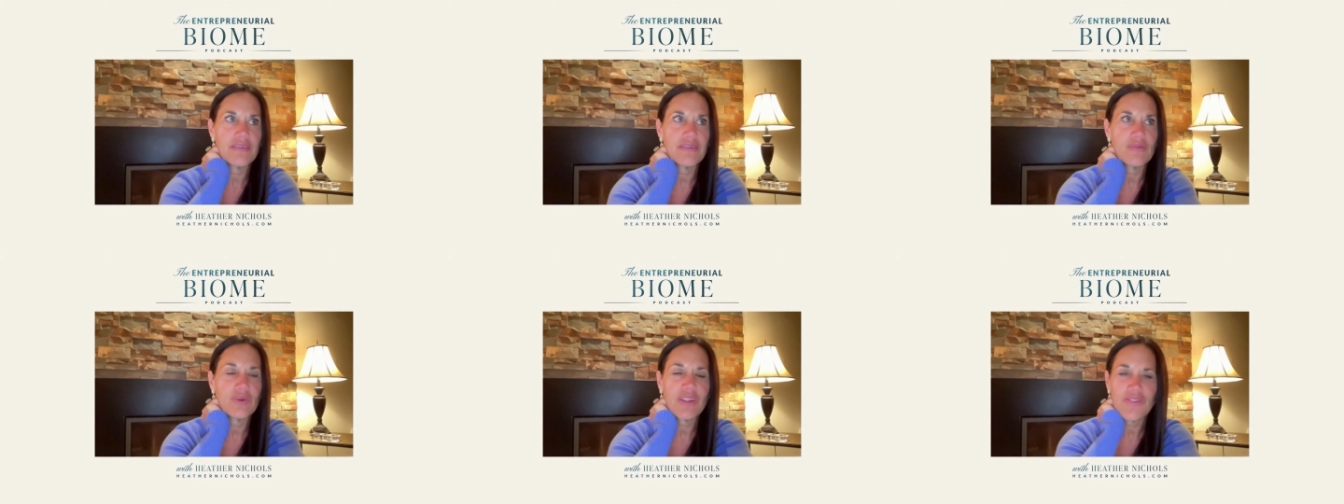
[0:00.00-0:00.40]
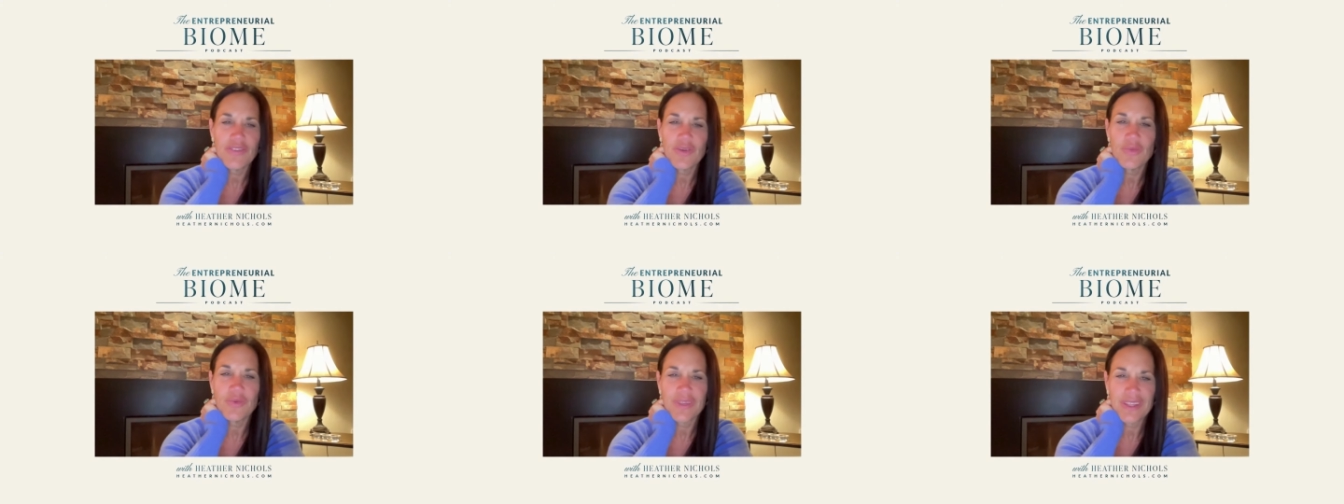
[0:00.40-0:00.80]
what if
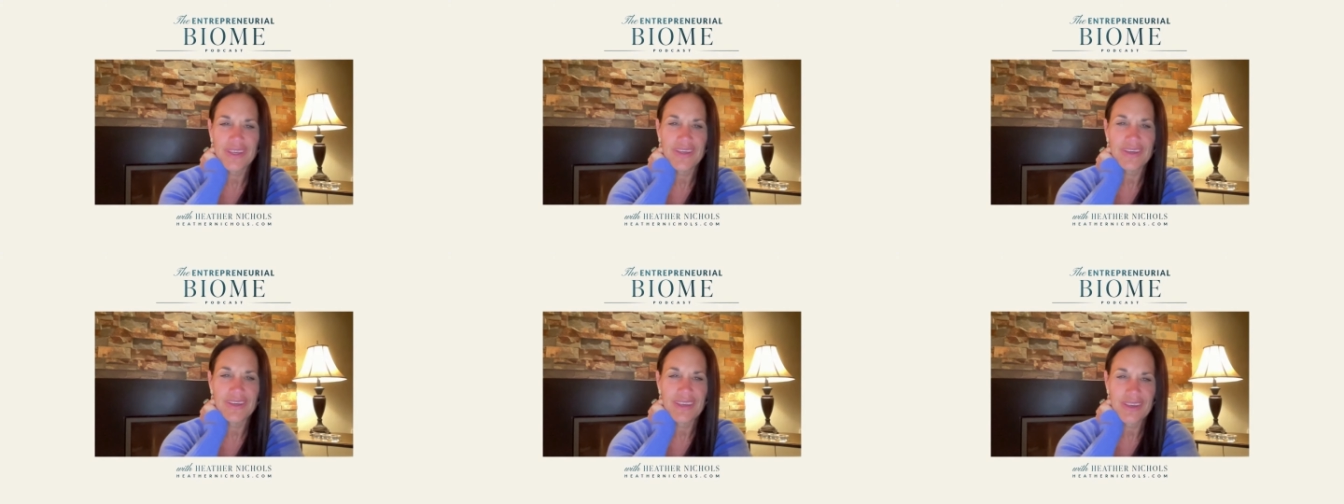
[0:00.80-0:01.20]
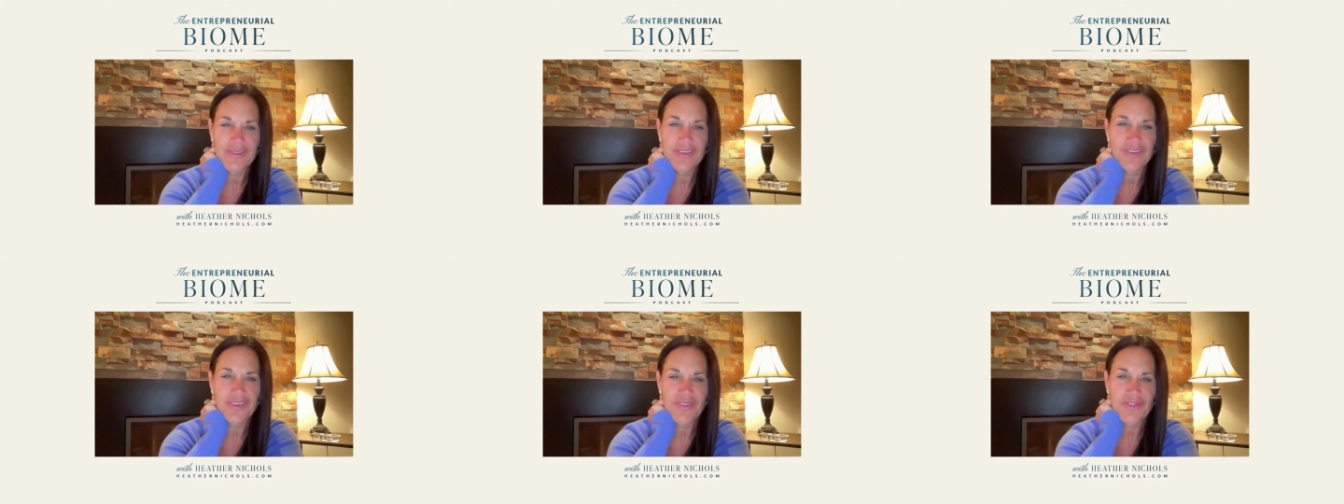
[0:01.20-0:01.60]
you really gave
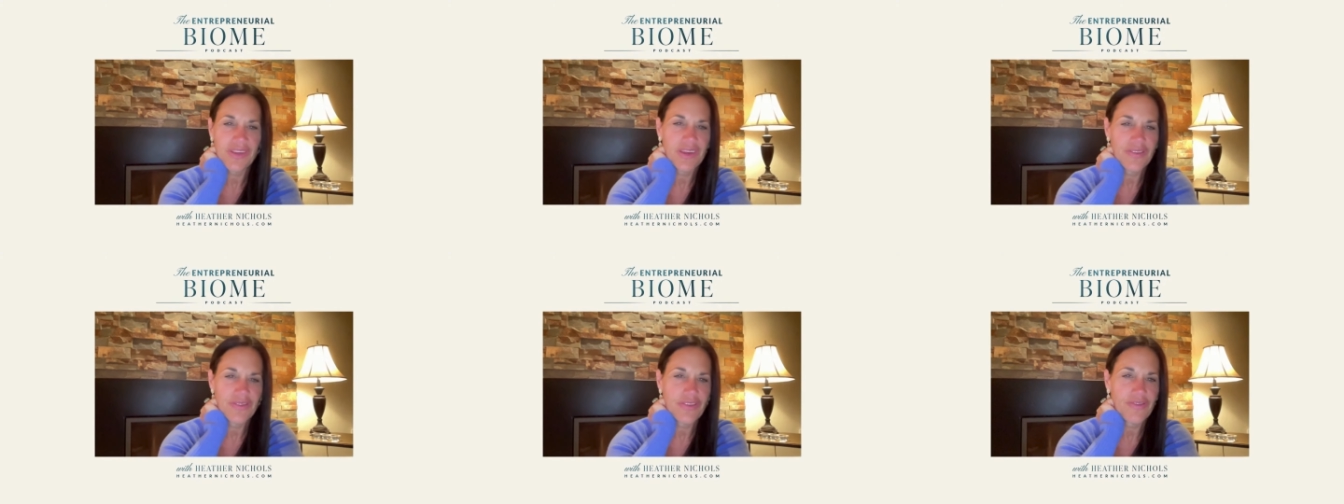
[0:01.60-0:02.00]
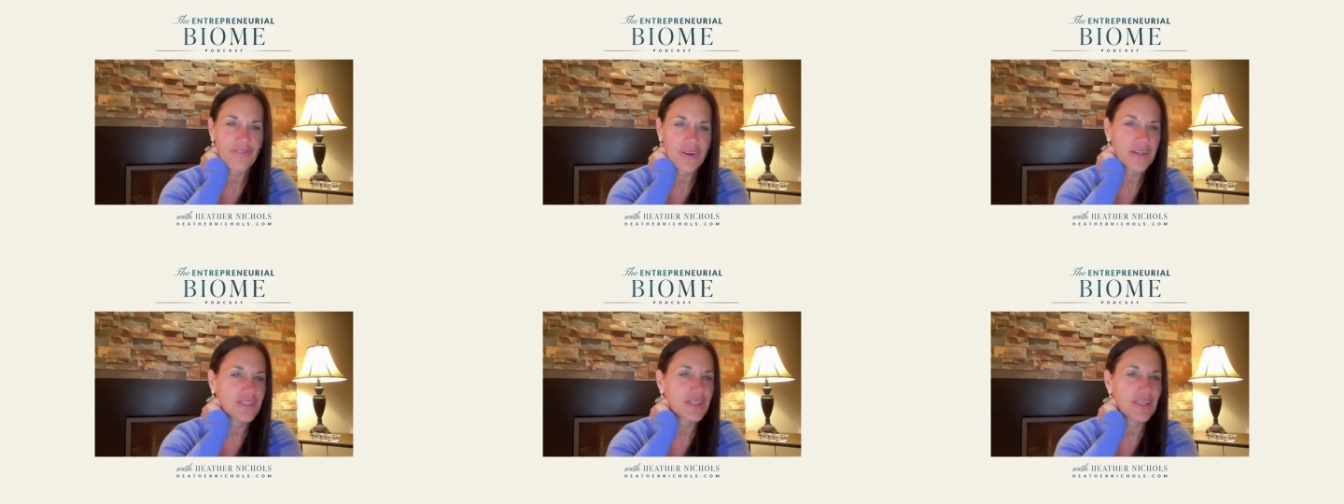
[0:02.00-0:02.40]
yourself the gift of
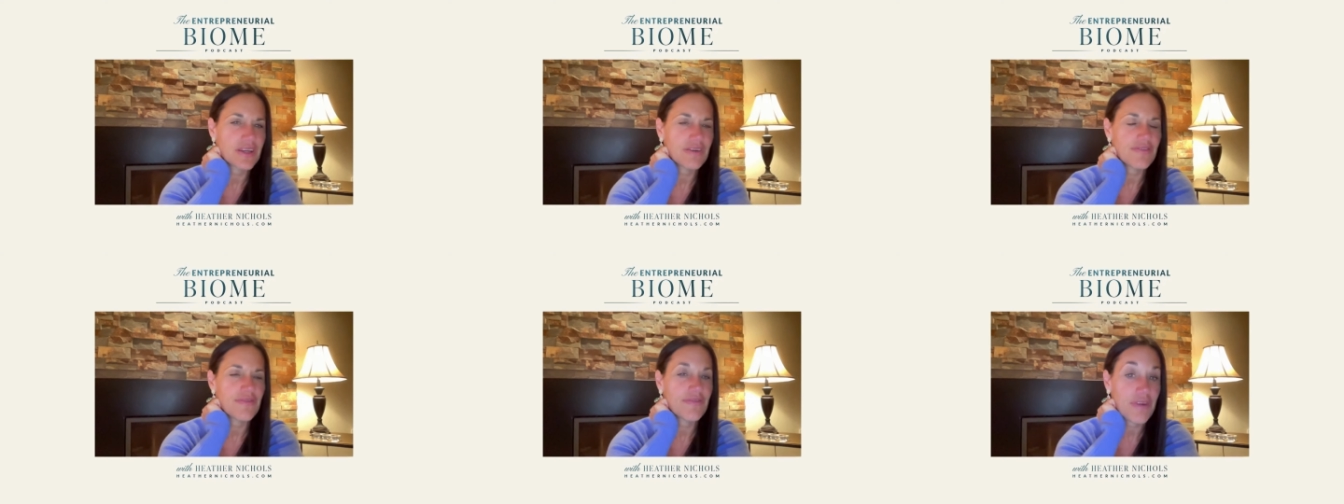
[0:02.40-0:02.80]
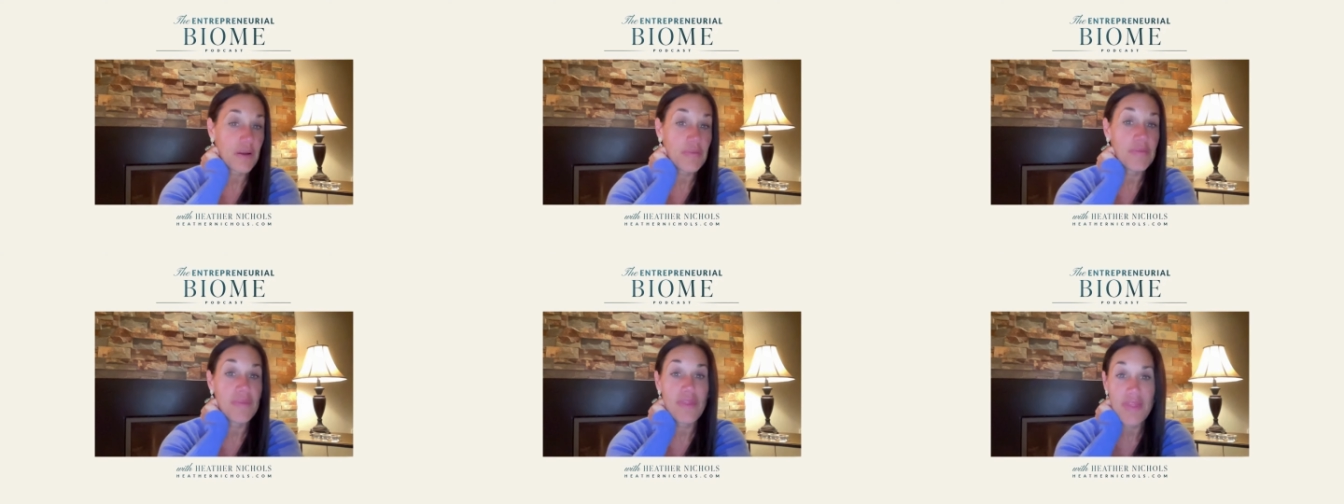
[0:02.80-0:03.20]
functioning
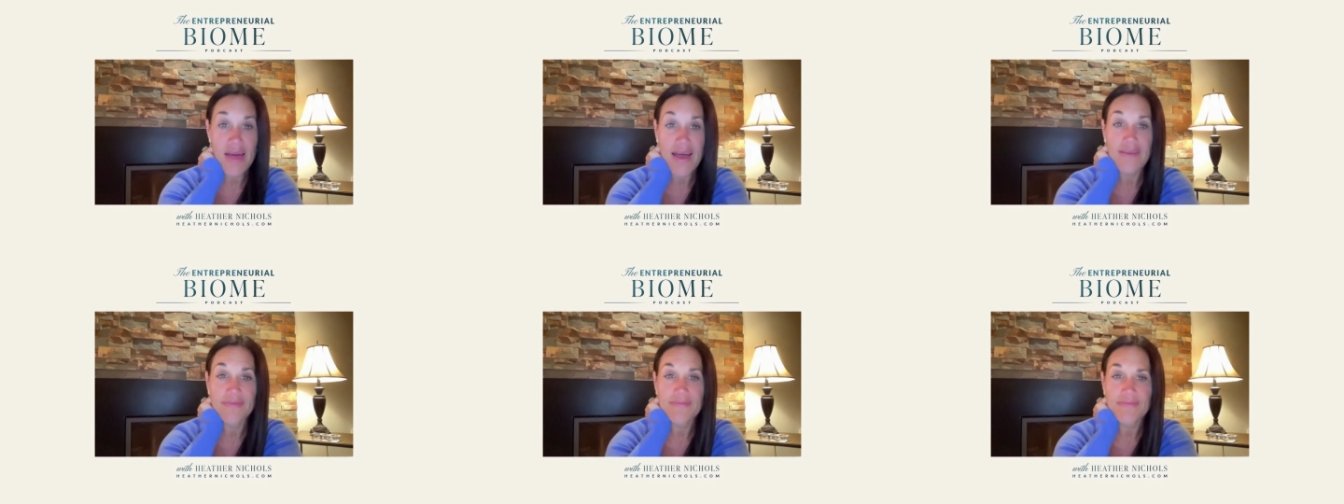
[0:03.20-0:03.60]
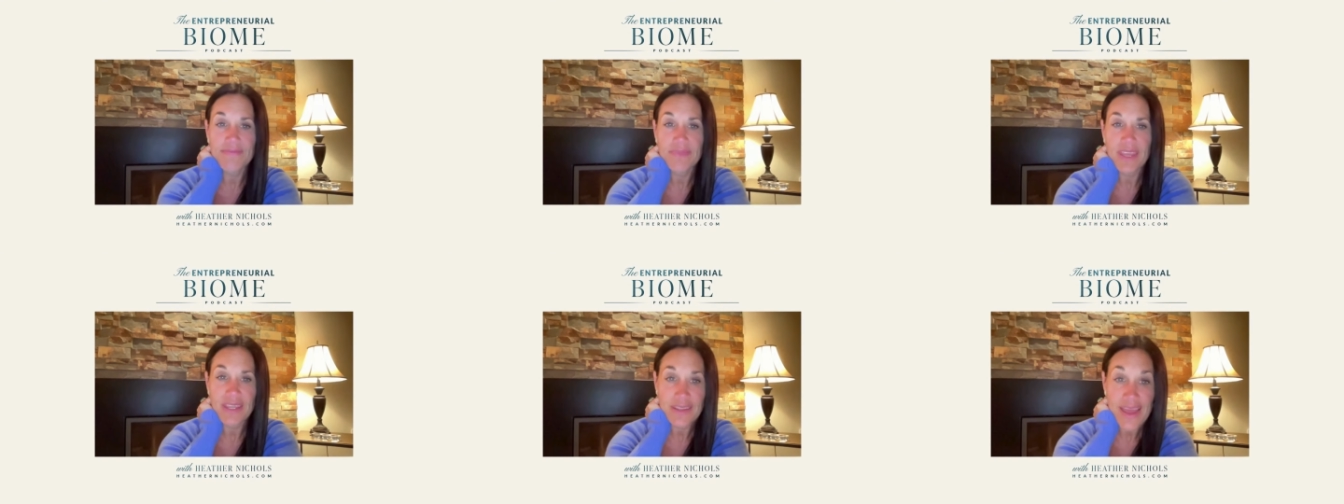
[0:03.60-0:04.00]
from that
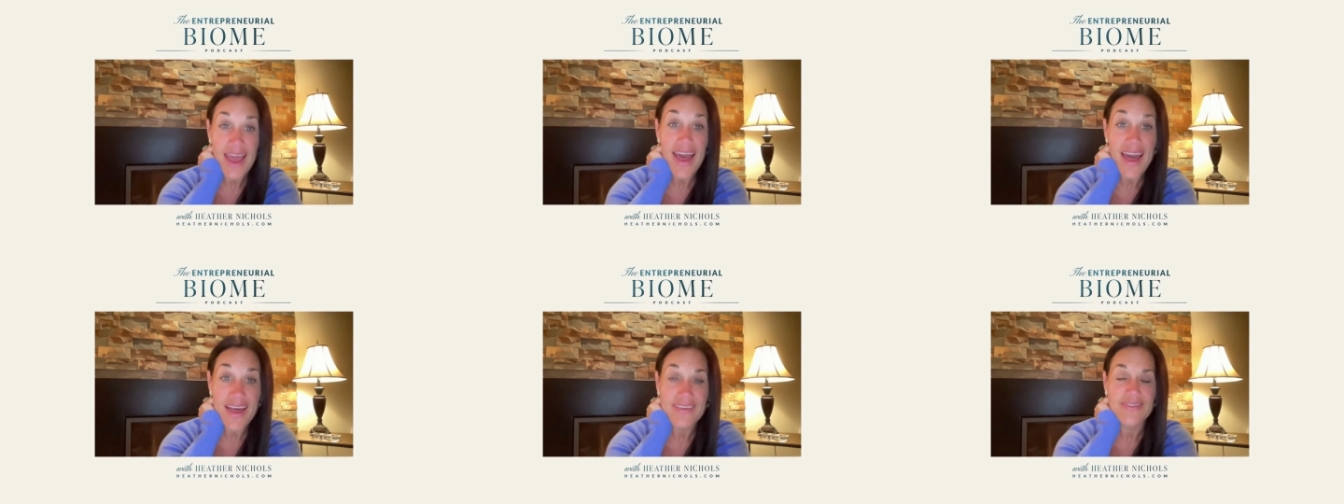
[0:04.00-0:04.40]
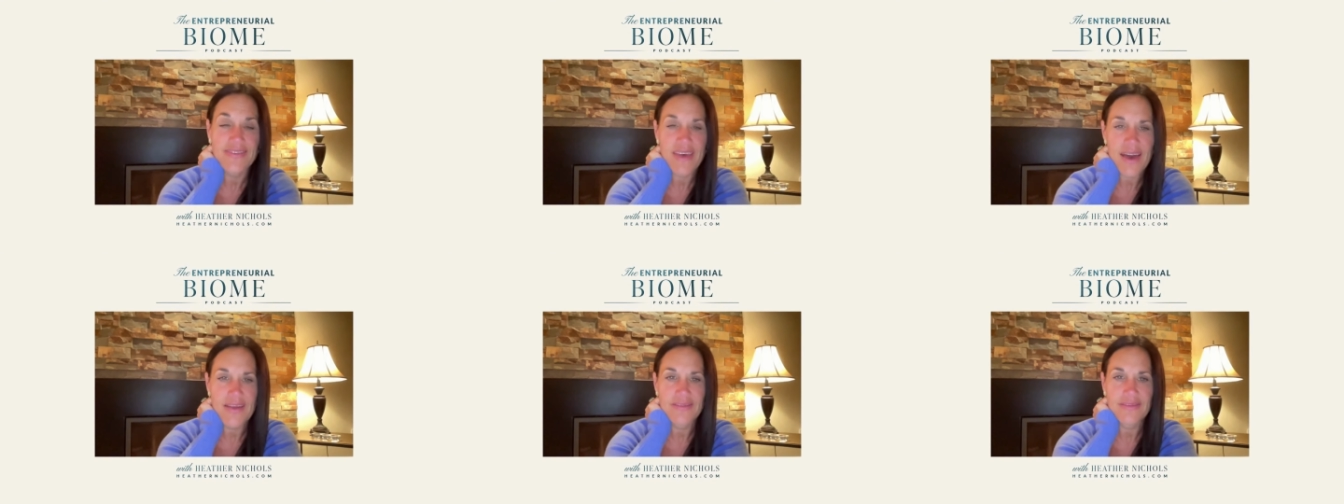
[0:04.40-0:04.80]
and as
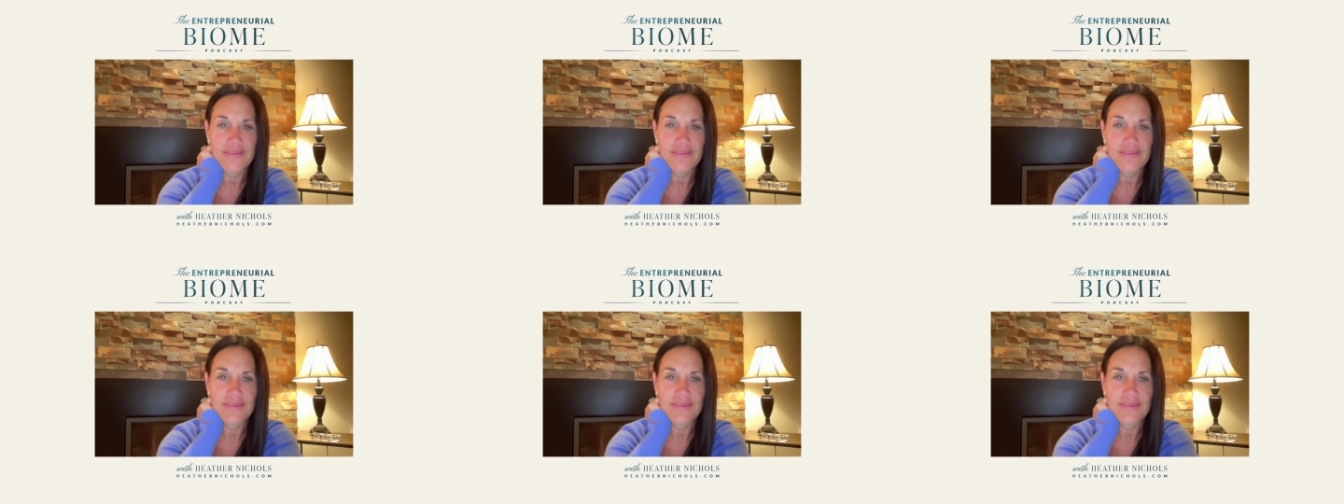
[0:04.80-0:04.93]
that?